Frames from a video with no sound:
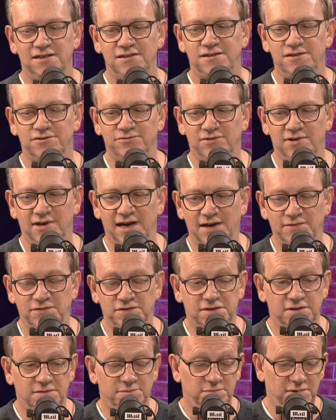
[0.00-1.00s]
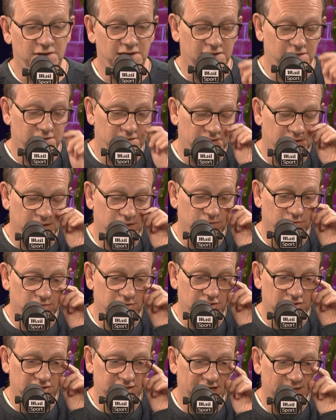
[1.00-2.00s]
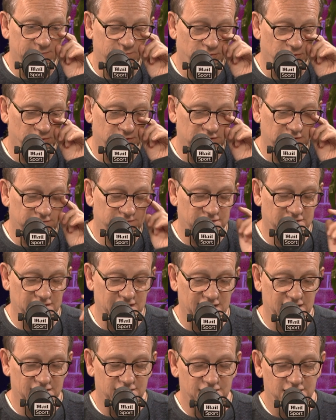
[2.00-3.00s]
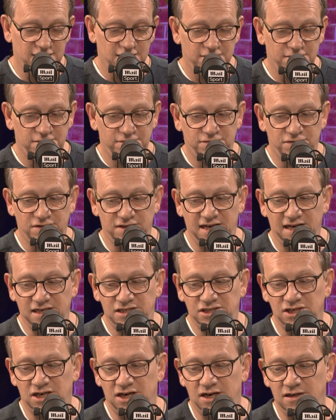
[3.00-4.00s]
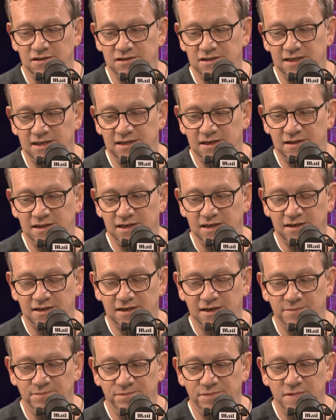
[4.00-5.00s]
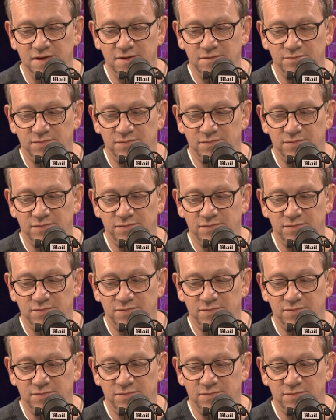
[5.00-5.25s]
to Everton being deducted ten points for their for their charge, and I think um,